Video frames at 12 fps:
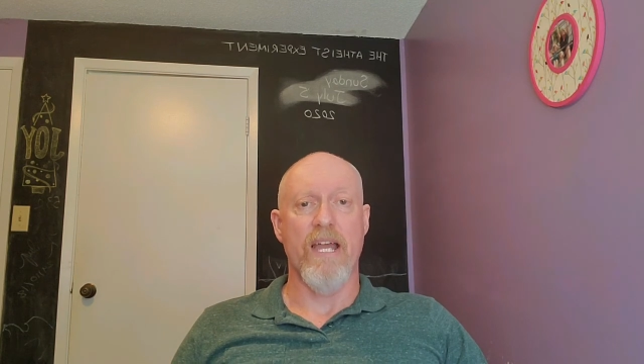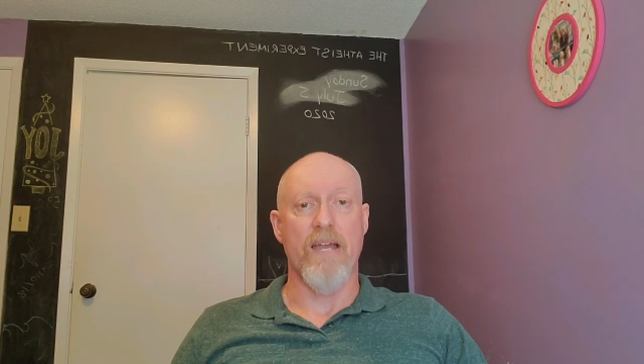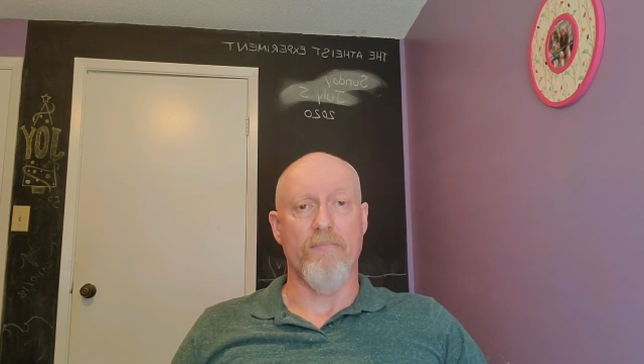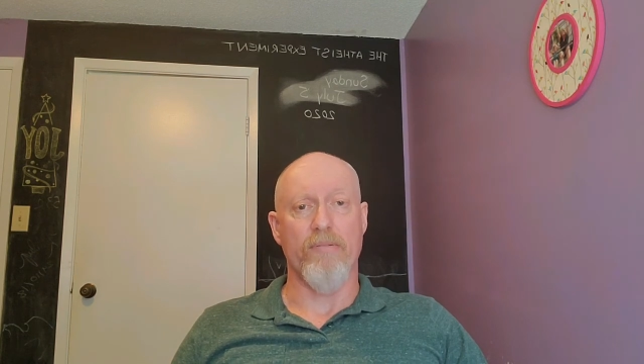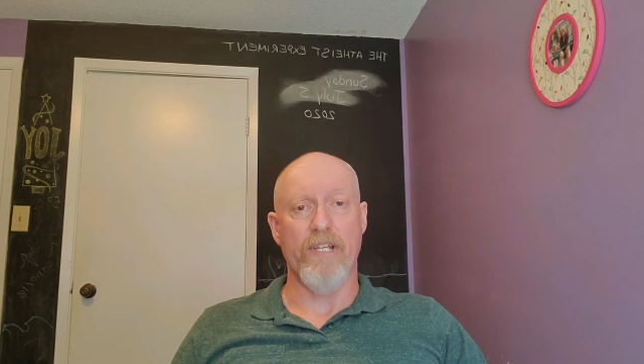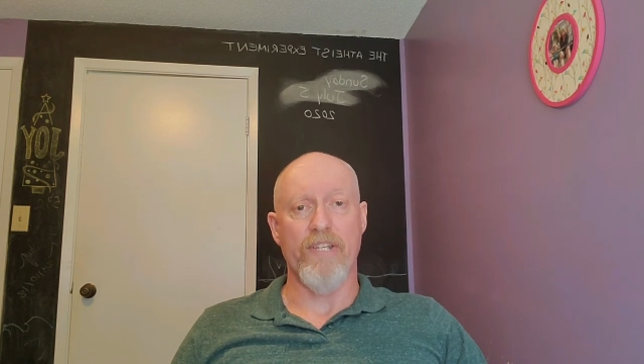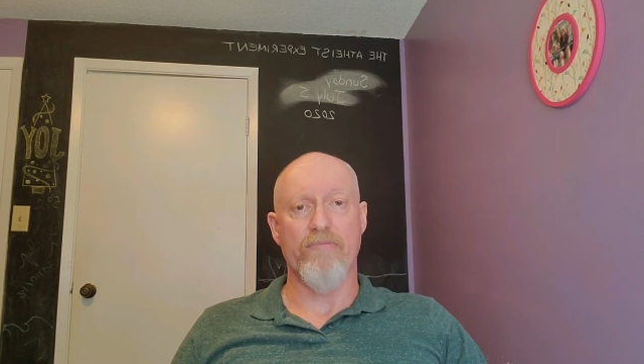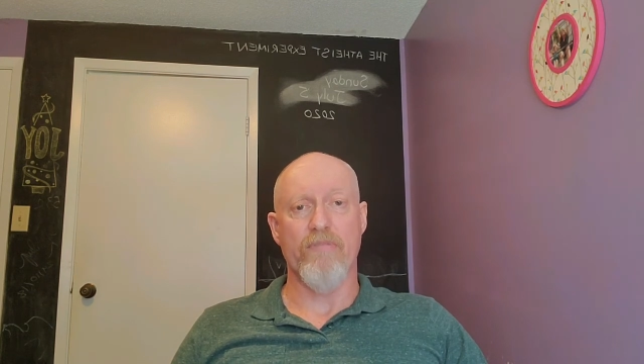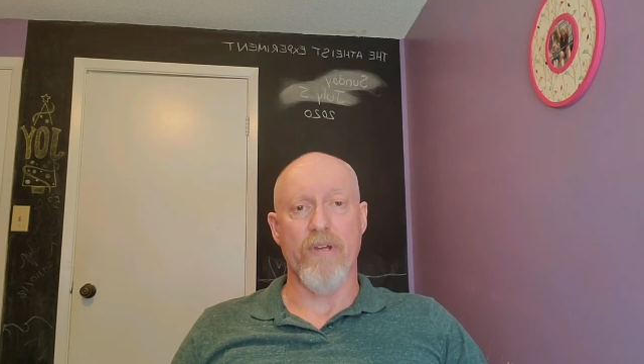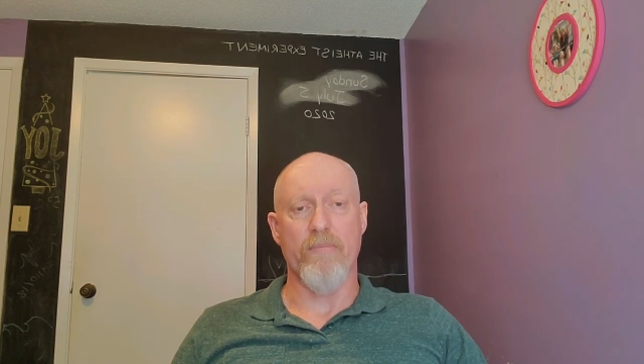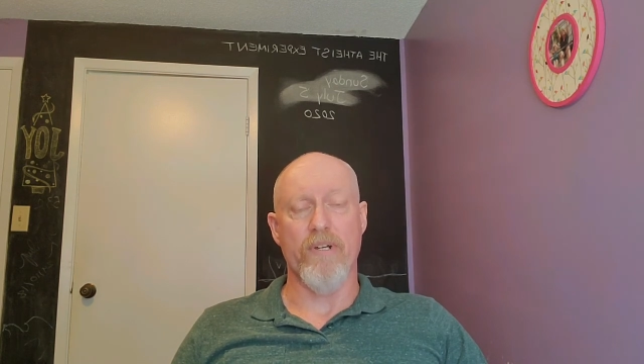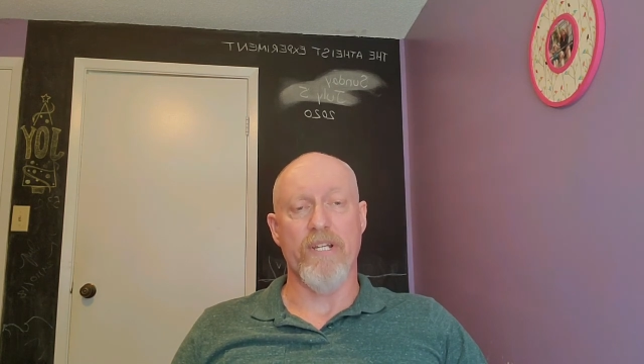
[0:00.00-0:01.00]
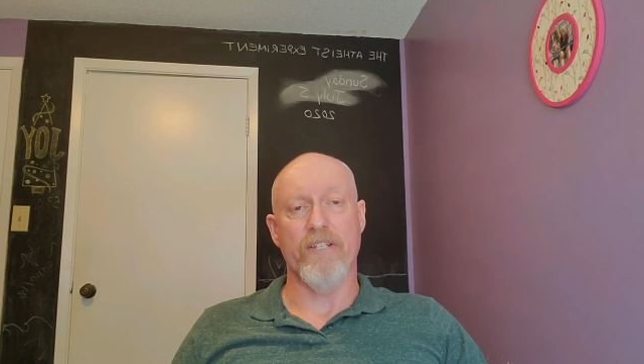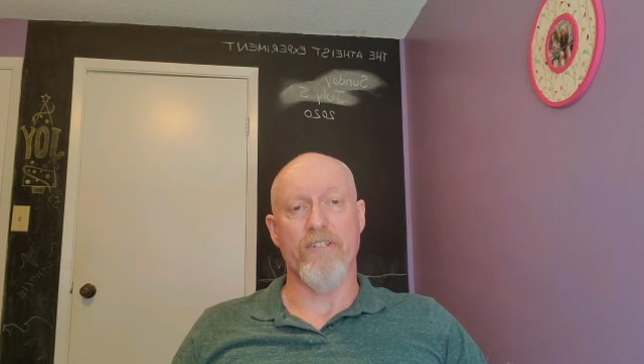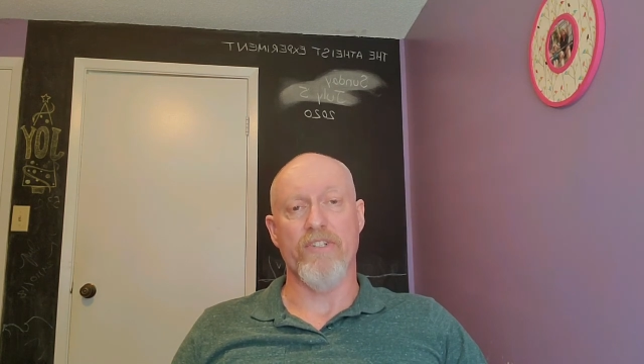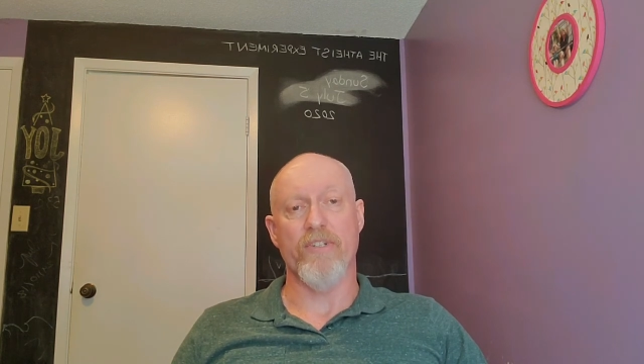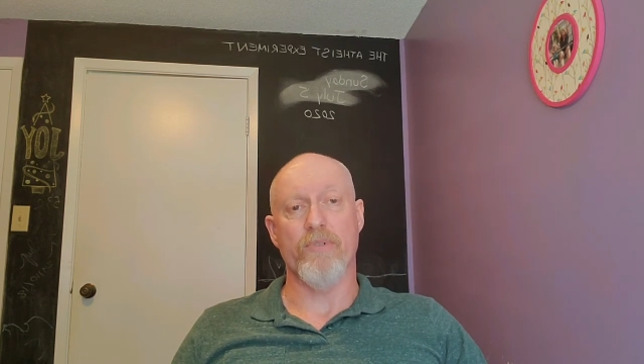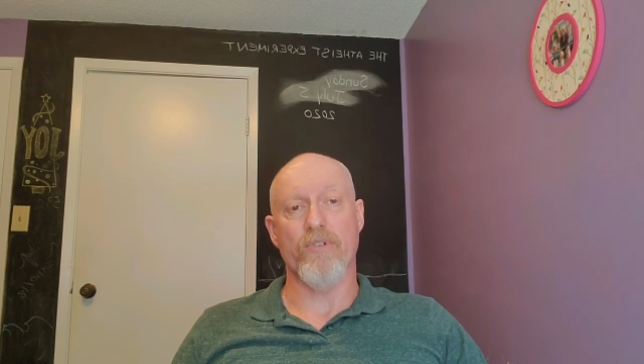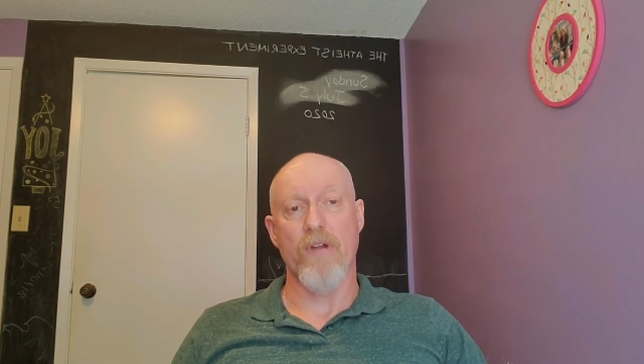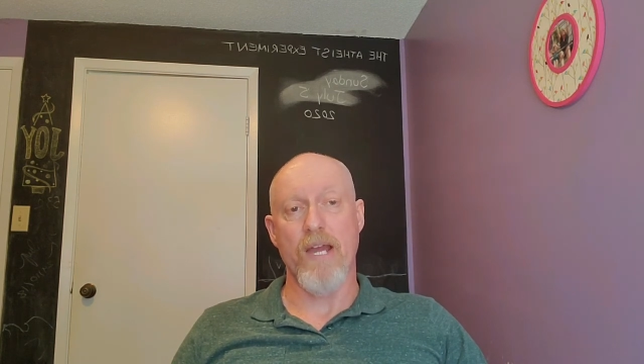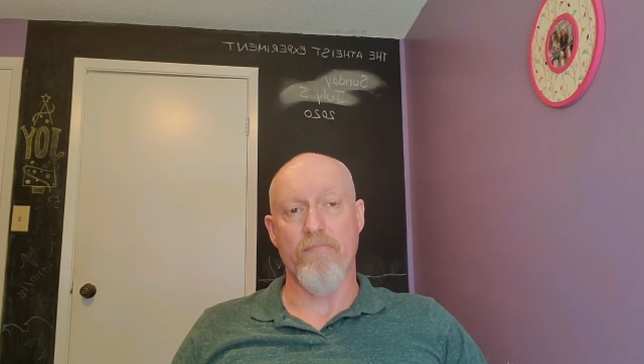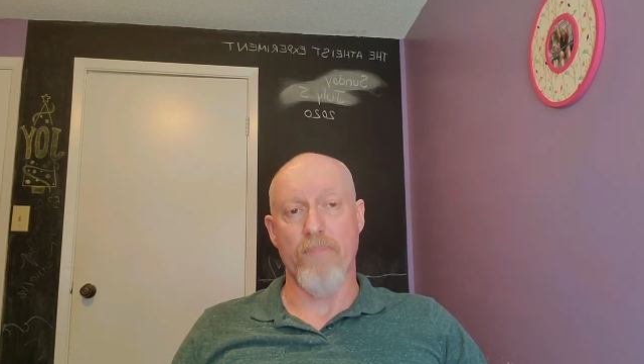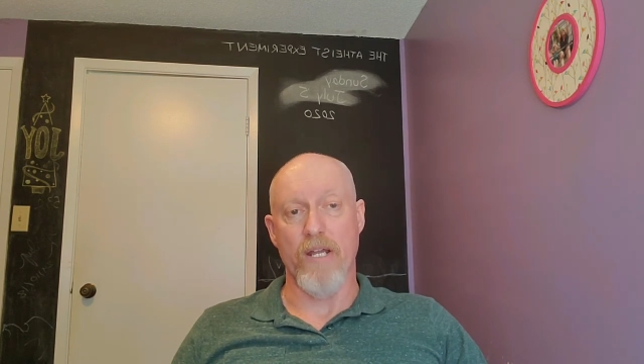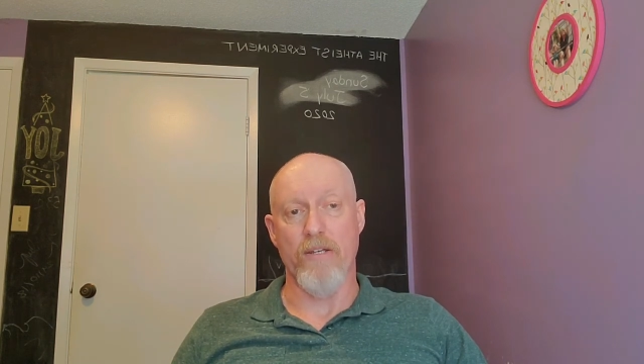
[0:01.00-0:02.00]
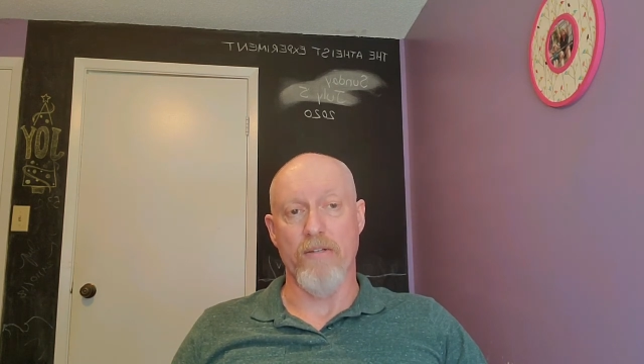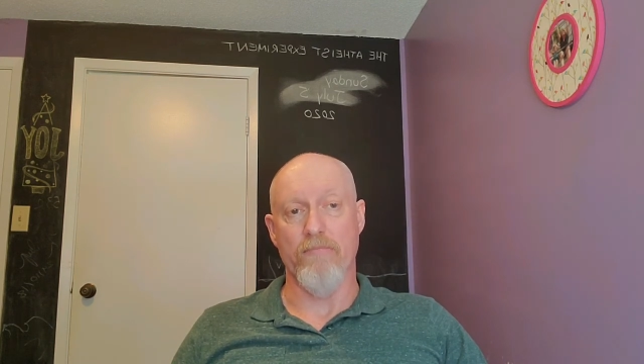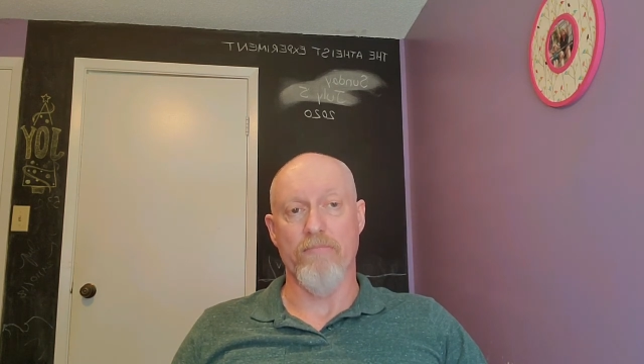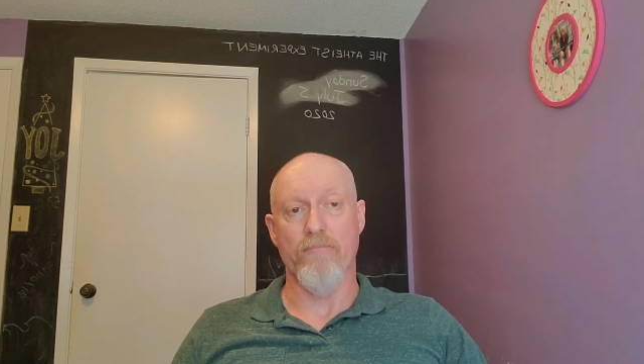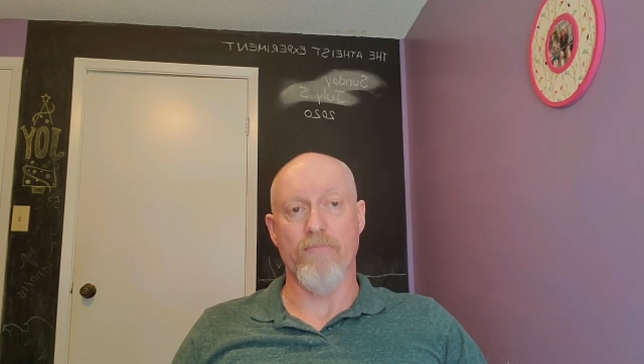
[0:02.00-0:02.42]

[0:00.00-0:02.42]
And please remember to hit the subscribe button